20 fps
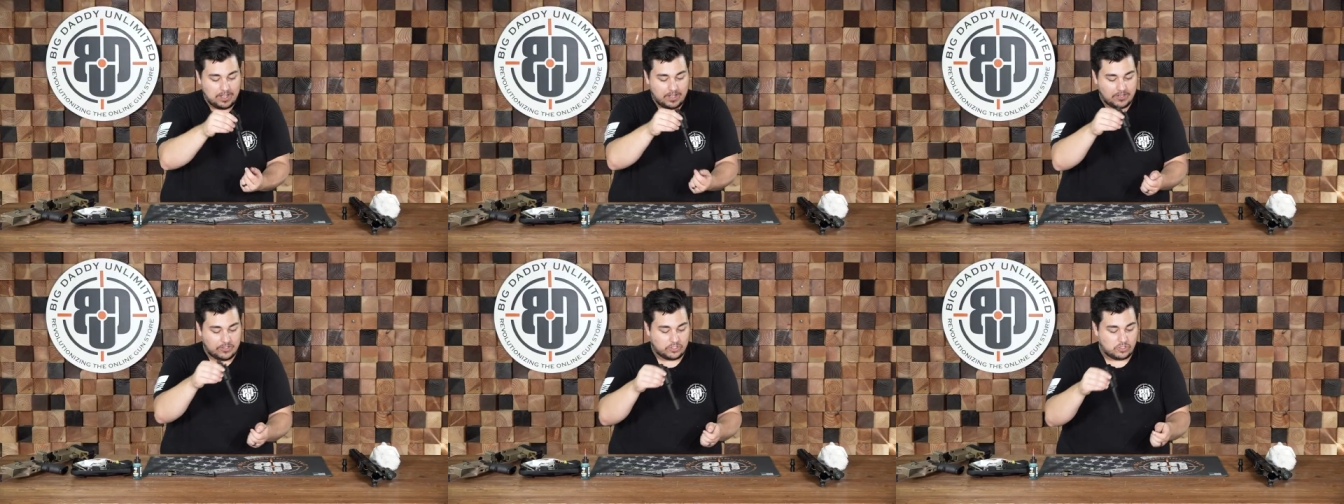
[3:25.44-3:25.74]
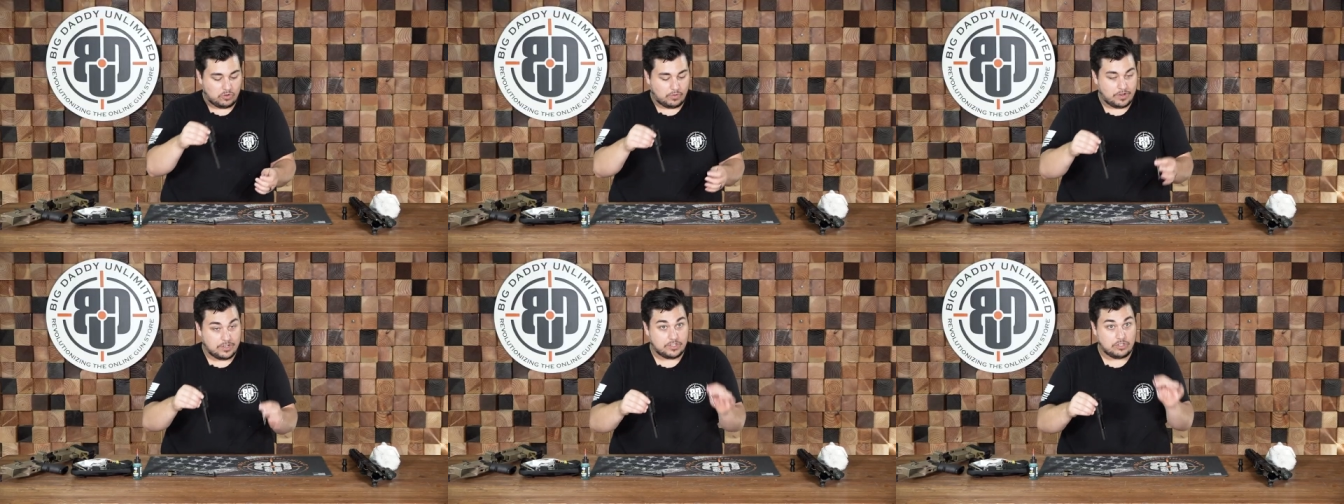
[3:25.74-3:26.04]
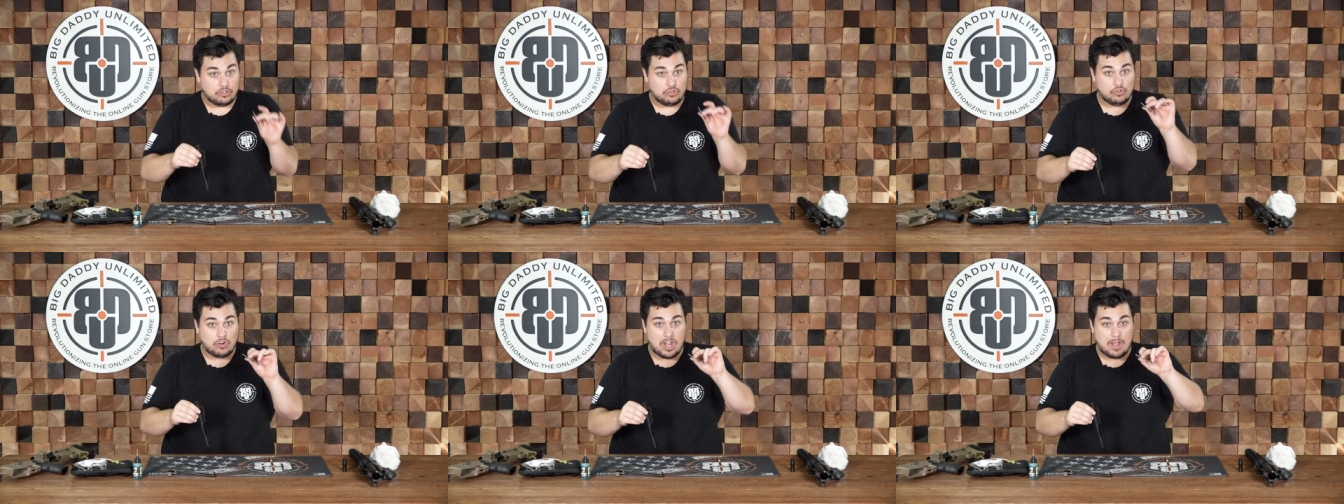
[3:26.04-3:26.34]
is going
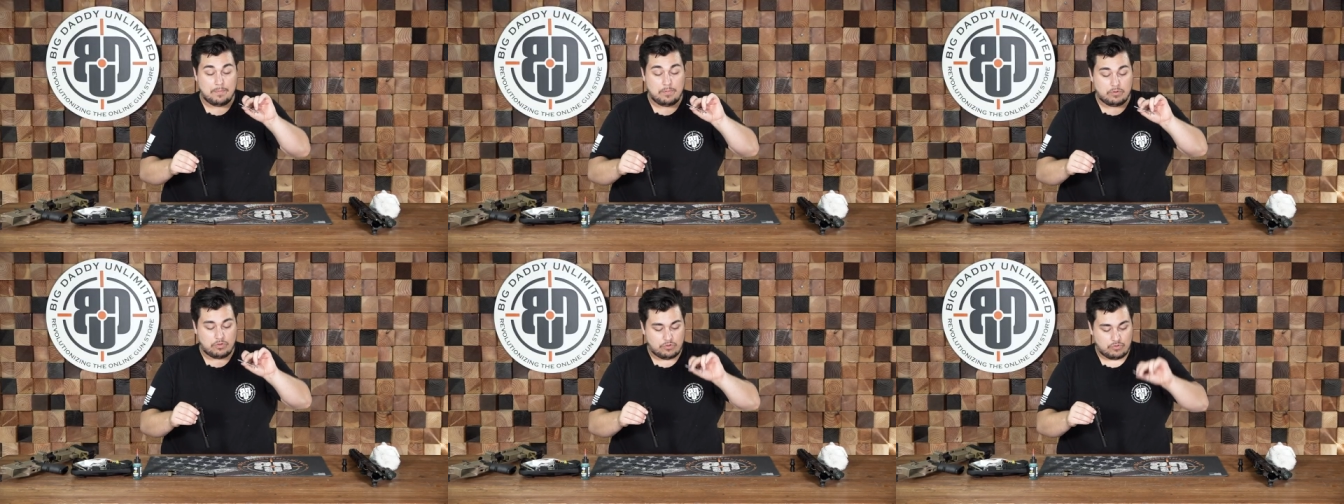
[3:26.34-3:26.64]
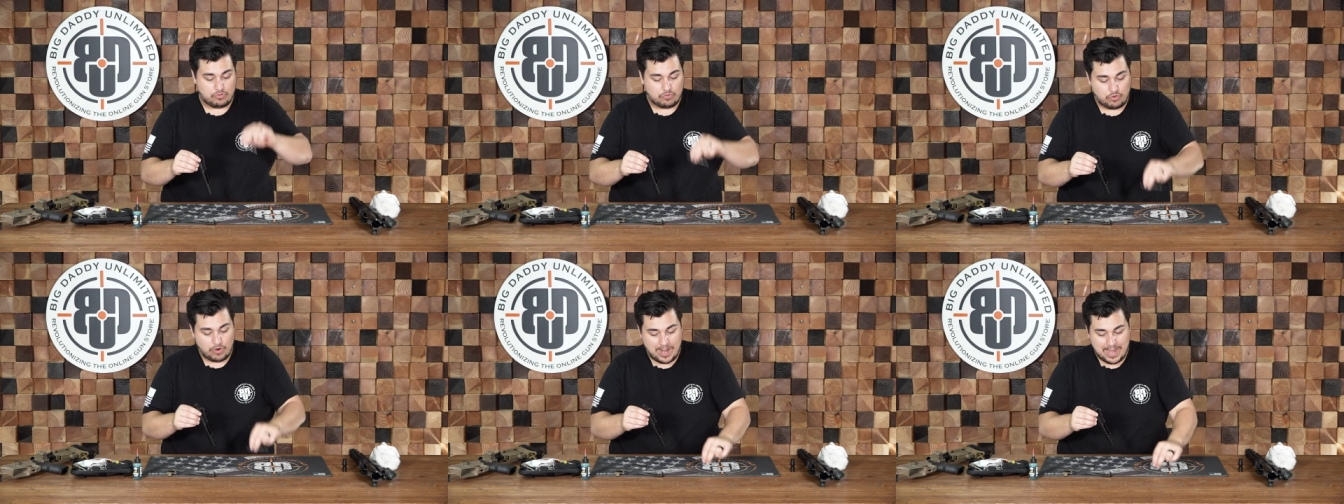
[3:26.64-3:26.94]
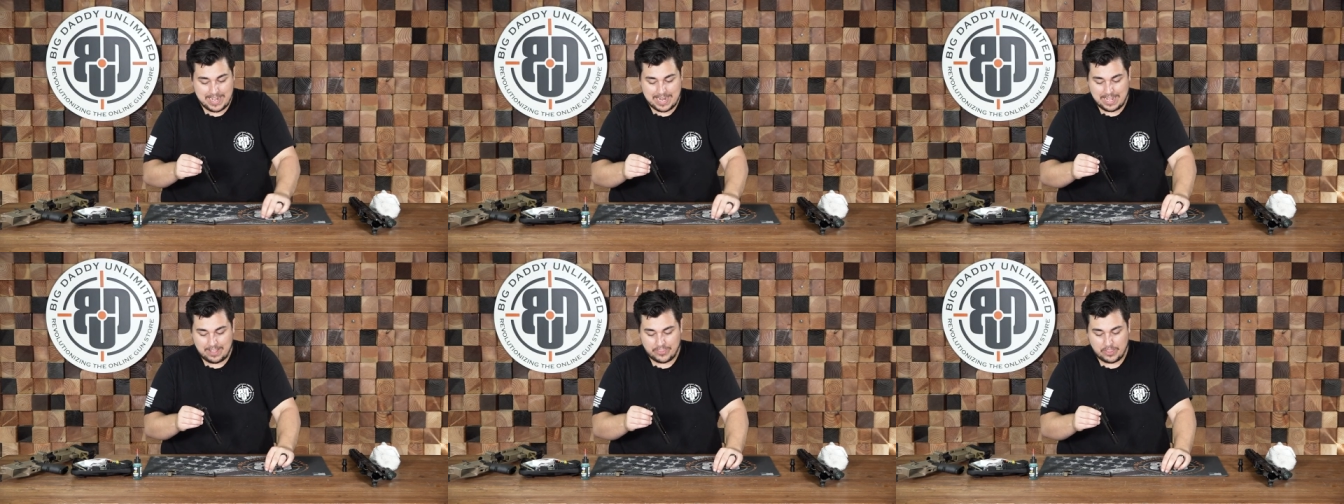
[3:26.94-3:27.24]
to drop
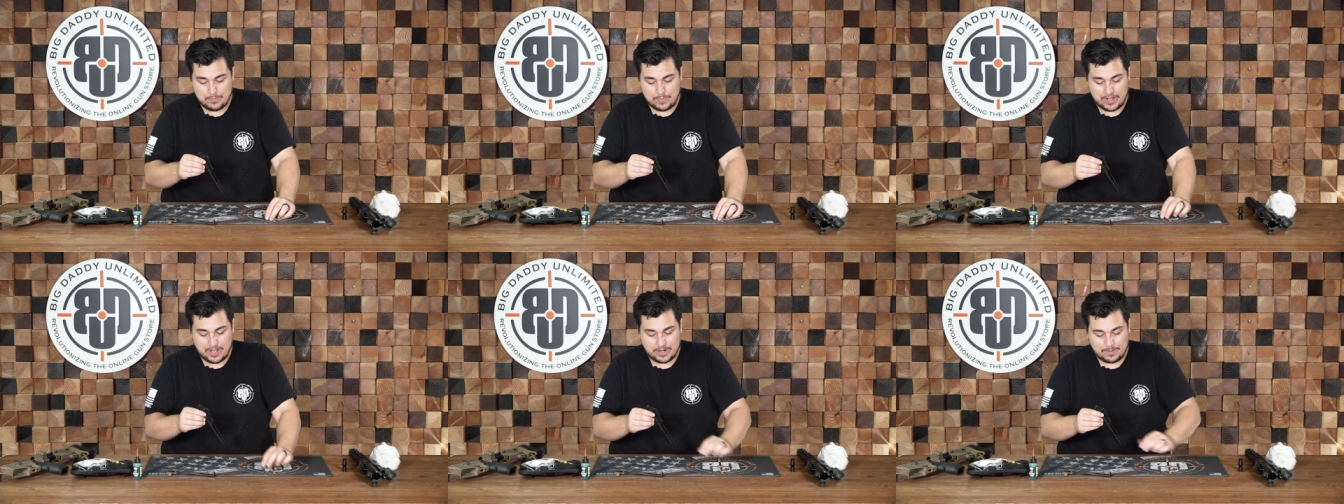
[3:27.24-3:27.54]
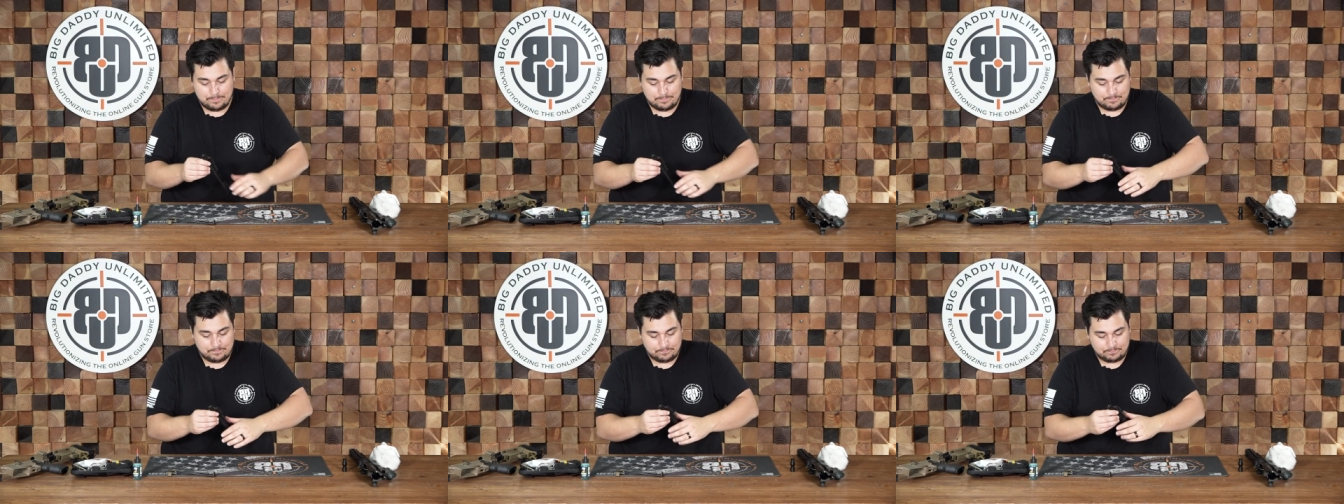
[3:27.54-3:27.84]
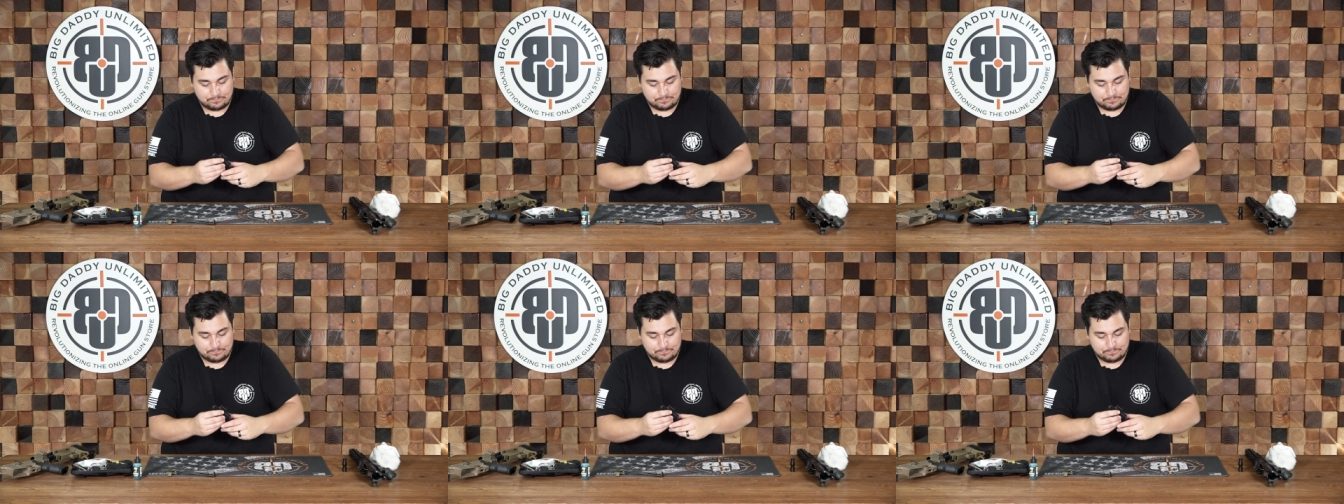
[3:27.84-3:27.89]
right out the bottom.